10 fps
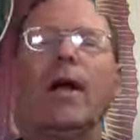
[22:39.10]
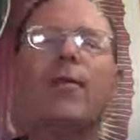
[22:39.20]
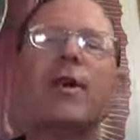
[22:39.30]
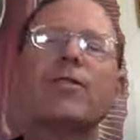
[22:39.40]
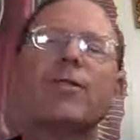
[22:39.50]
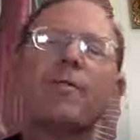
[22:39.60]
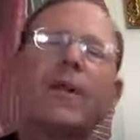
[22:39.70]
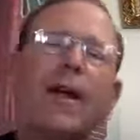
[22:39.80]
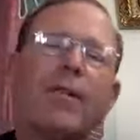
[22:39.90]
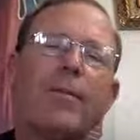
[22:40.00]
And what is your
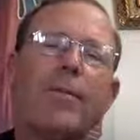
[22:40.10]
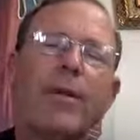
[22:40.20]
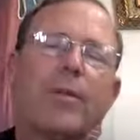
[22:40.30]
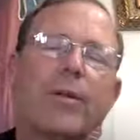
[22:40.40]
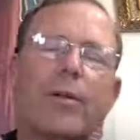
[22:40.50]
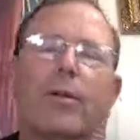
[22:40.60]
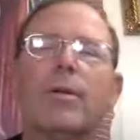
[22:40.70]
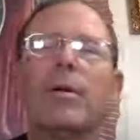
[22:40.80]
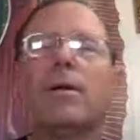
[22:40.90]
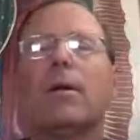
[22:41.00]
favorite
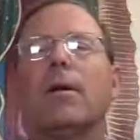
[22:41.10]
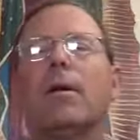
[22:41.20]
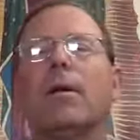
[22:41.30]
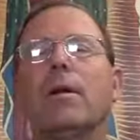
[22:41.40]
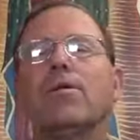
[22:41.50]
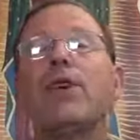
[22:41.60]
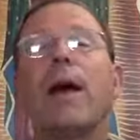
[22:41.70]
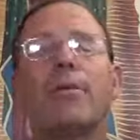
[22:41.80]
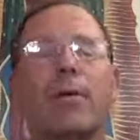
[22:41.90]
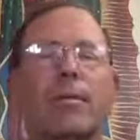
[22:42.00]
biblical
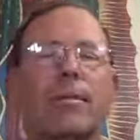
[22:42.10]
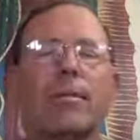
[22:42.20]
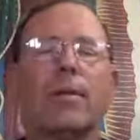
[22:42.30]
chapter?